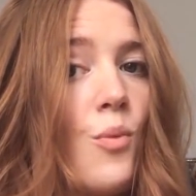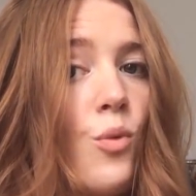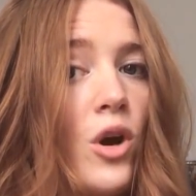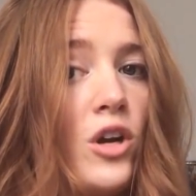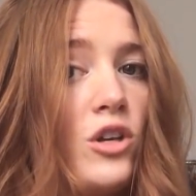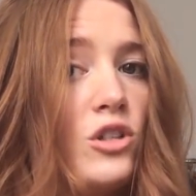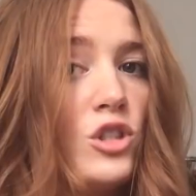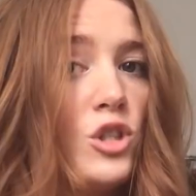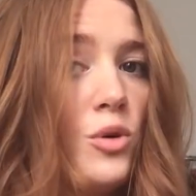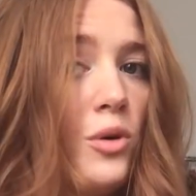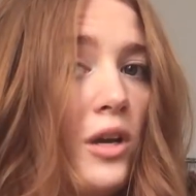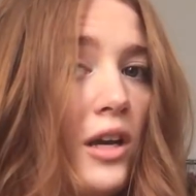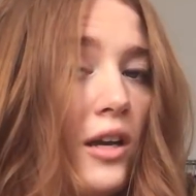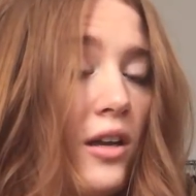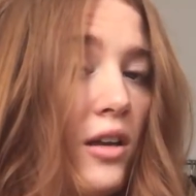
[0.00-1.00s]
And what you're
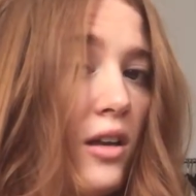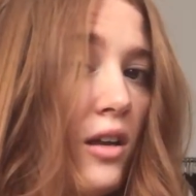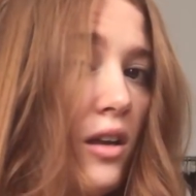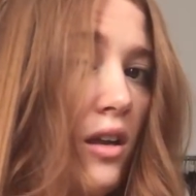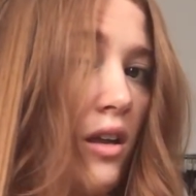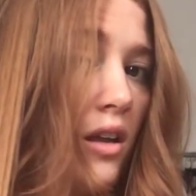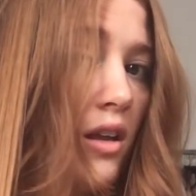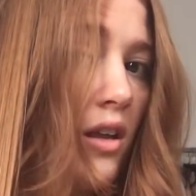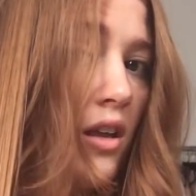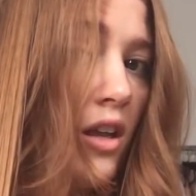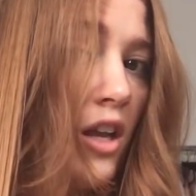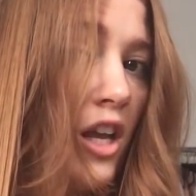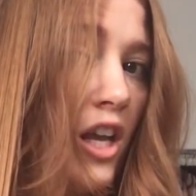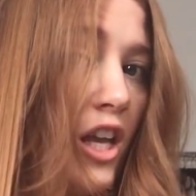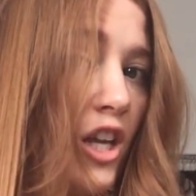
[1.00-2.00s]
doing
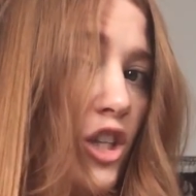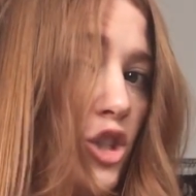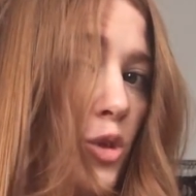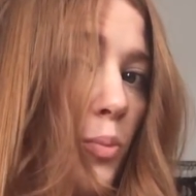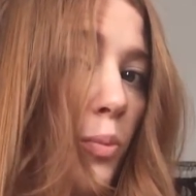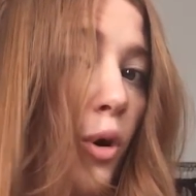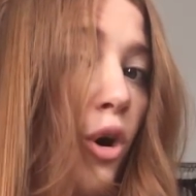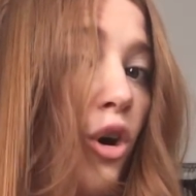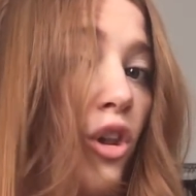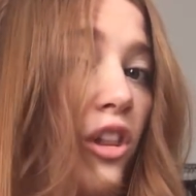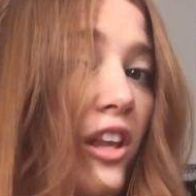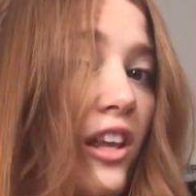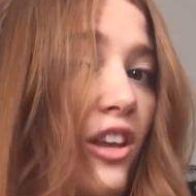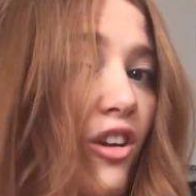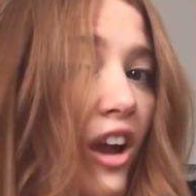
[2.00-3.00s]
is you're
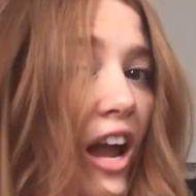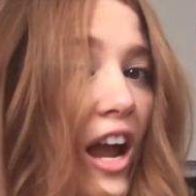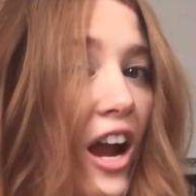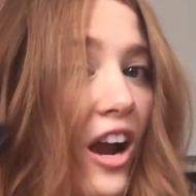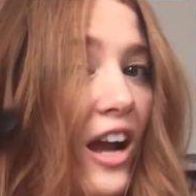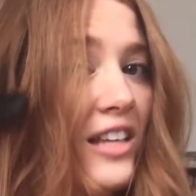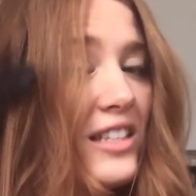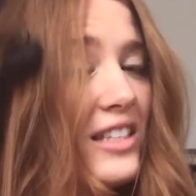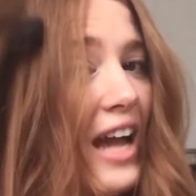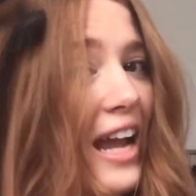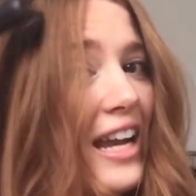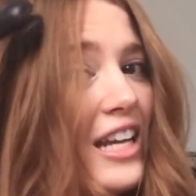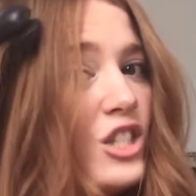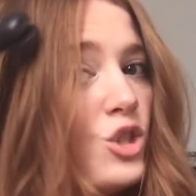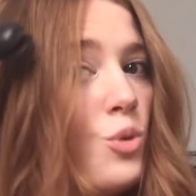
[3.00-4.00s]
pulling your hair as
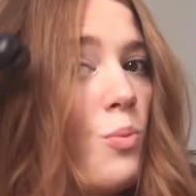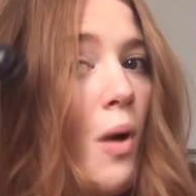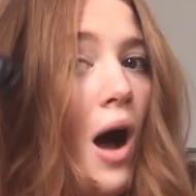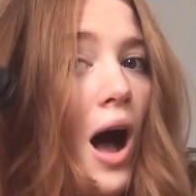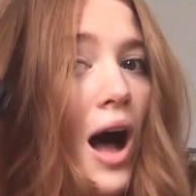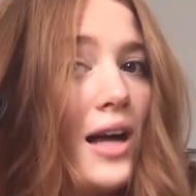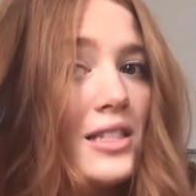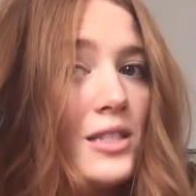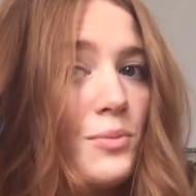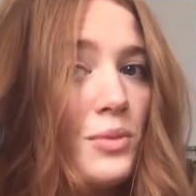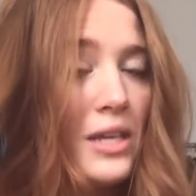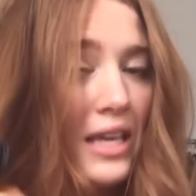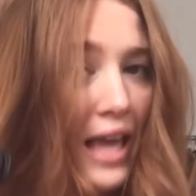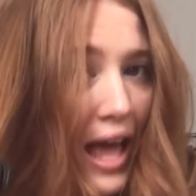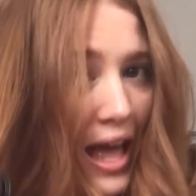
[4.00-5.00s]
tight as you
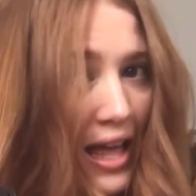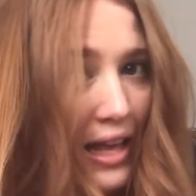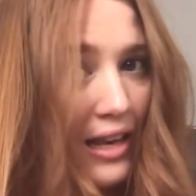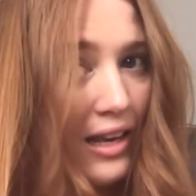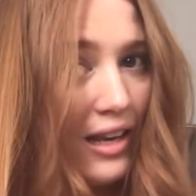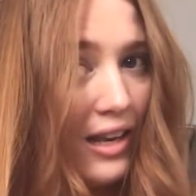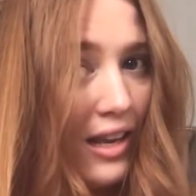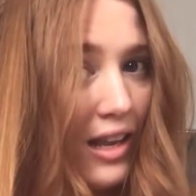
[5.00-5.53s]
possibly can.